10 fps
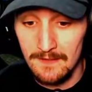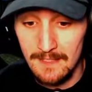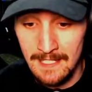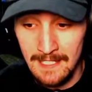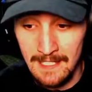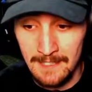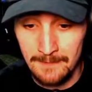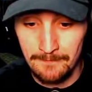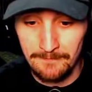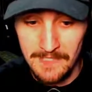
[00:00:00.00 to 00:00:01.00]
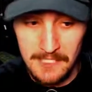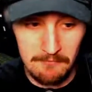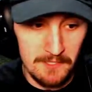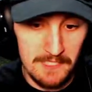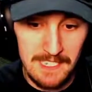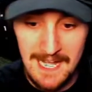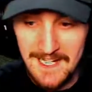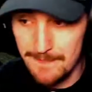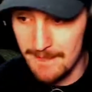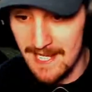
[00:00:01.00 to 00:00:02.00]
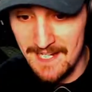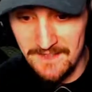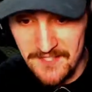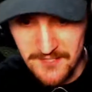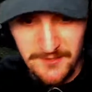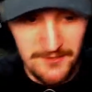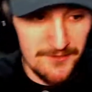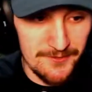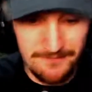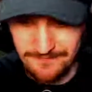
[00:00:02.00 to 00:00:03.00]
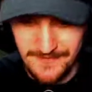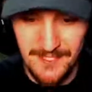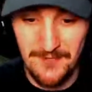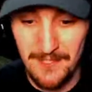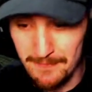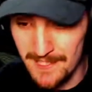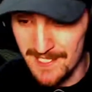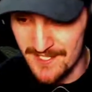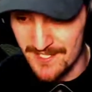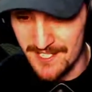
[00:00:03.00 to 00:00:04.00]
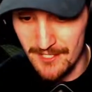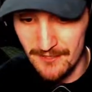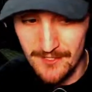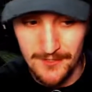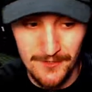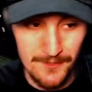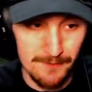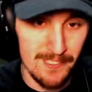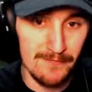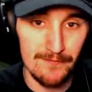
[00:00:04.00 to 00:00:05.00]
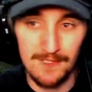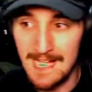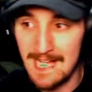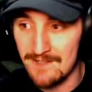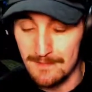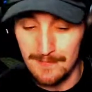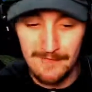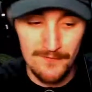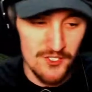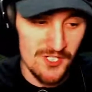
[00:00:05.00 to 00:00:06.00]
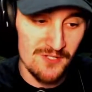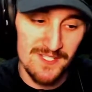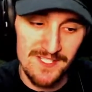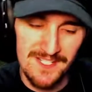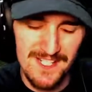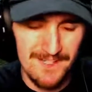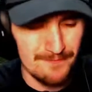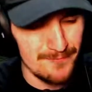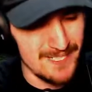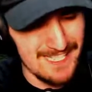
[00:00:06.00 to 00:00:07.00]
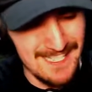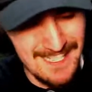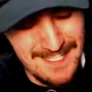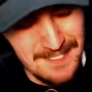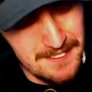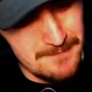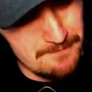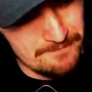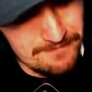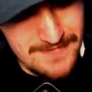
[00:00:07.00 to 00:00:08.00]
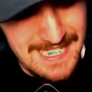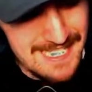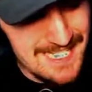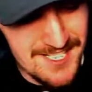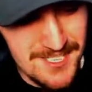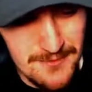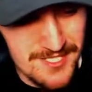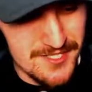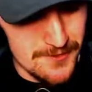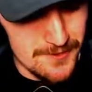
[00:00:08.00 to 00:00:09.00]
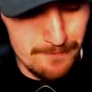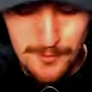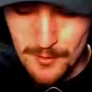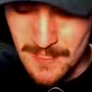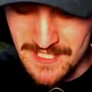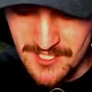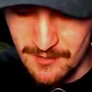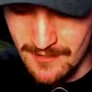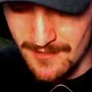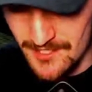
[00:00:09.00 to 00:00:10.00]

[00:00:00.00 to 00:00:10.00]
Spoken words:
And he really hides behind this whole, it being satirical and being for laughs and being for jokes and stuff. But it gets to a certain point to where it's